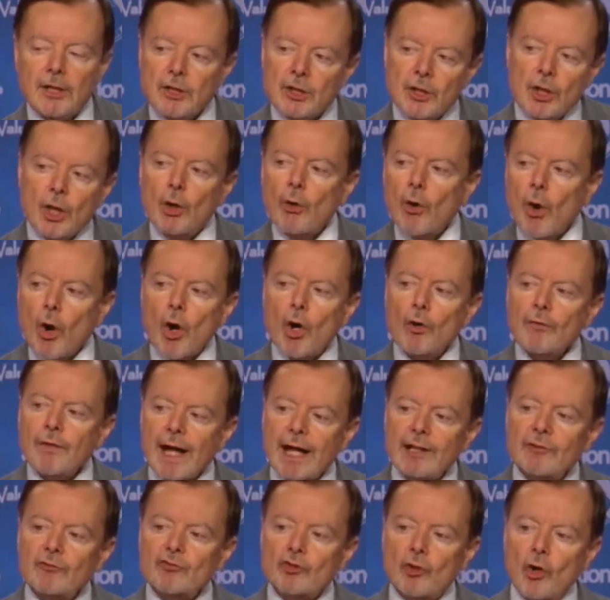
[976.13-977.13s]
you know all
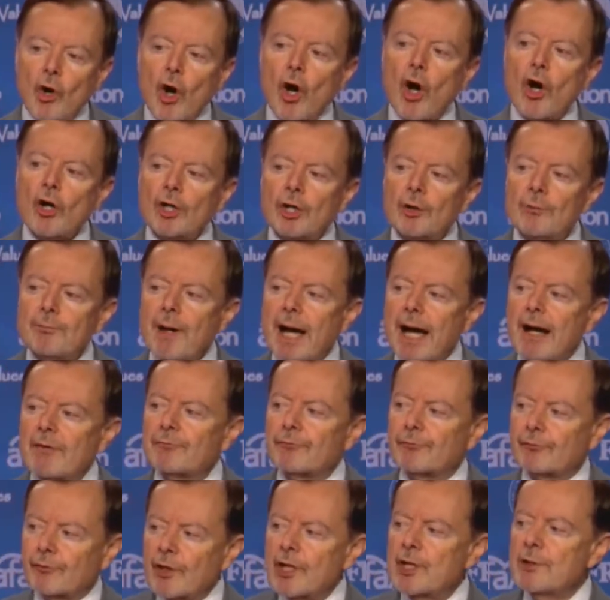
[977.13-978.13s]
that talk about
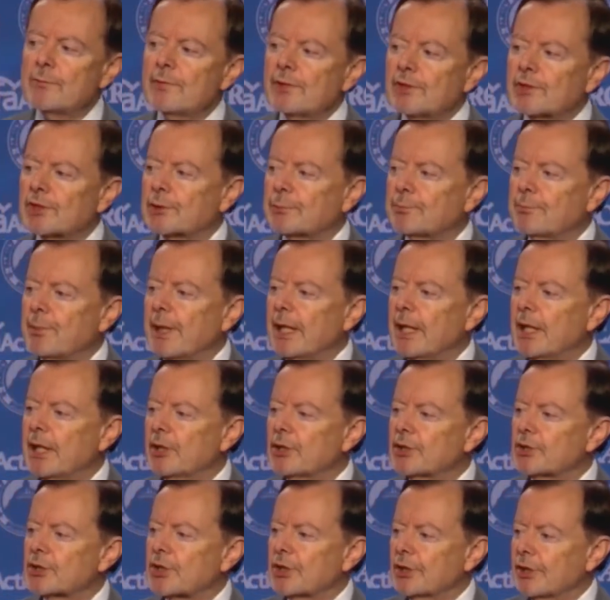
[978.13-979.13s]
freedom of
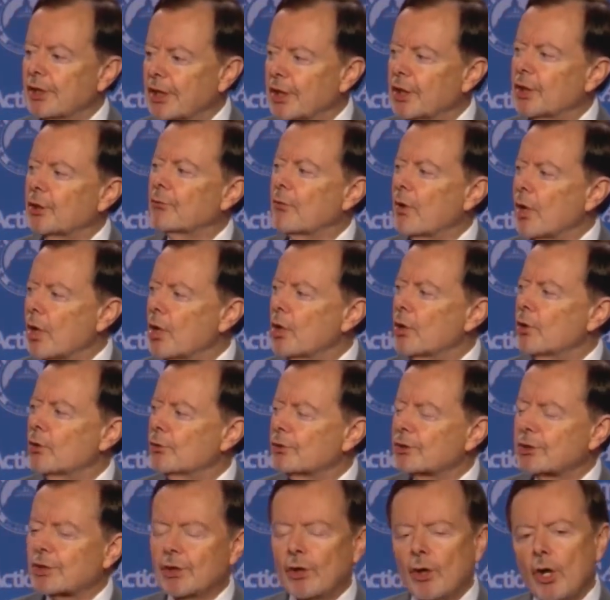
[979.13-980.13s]
speech and
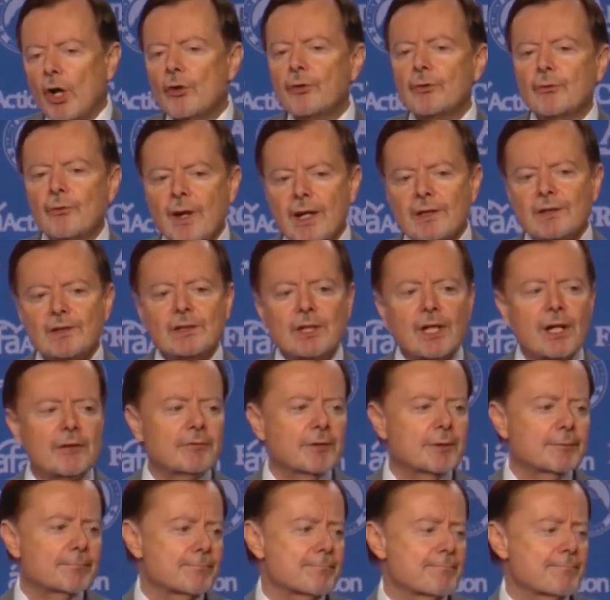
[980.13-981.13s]
heroes and all the rest of it?